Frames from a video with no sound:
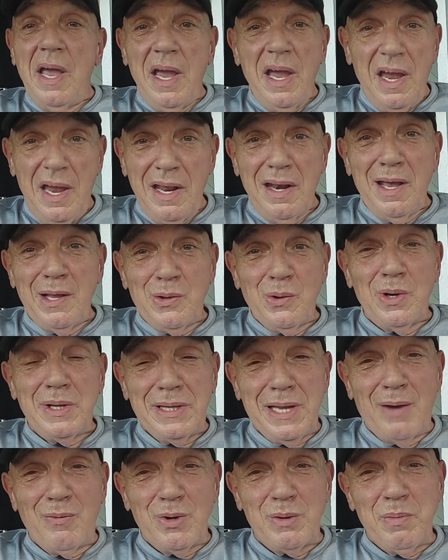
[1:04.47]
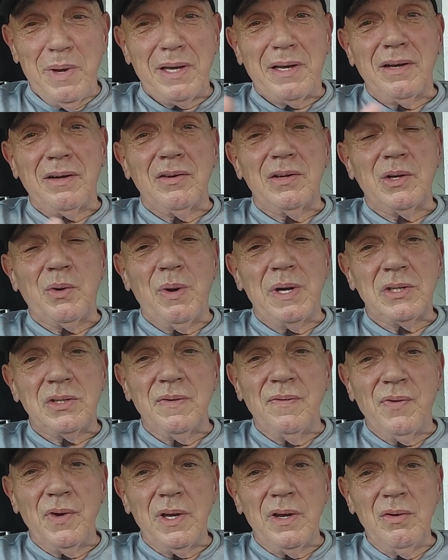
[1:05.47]
And I thought that would make a good
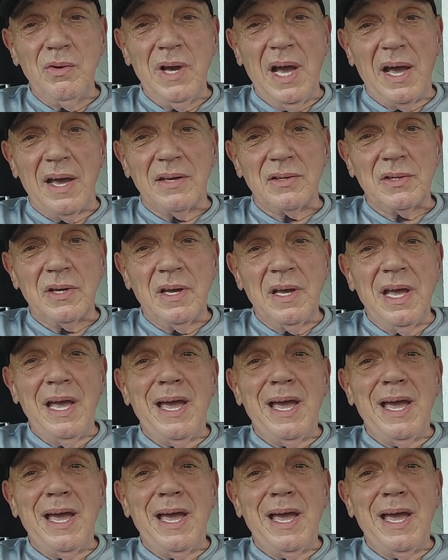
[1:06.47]
question for you guys.